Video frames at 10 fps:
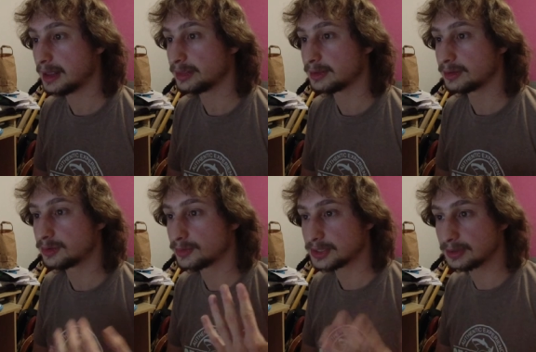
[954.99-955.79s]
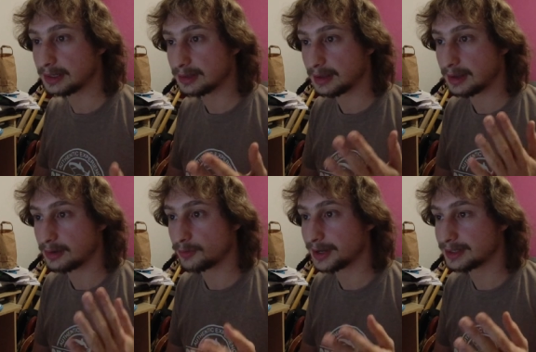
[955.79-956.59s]
And the reason I,
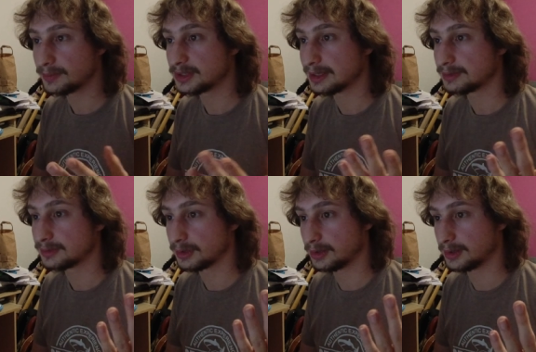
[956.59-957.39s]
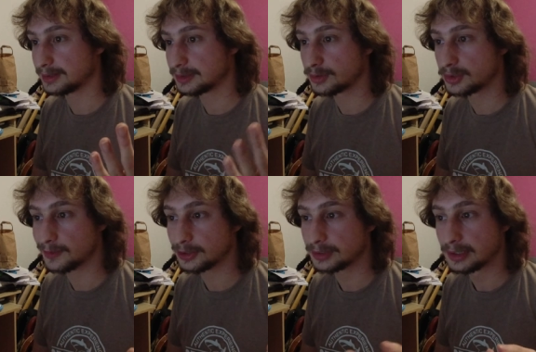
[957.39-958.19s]
I write them in that uh, text
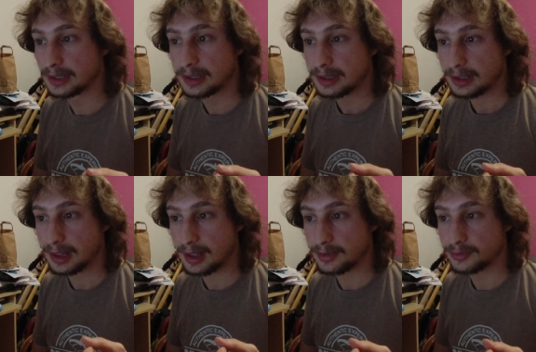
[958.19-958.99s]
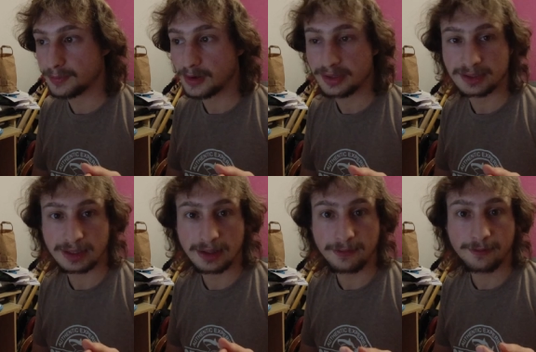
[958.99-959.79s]
document, Uh, the plan
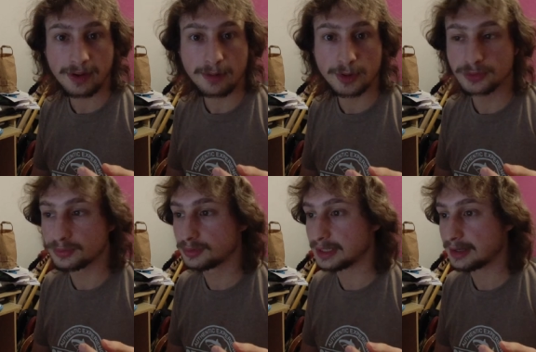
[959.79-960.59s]
is, if I want to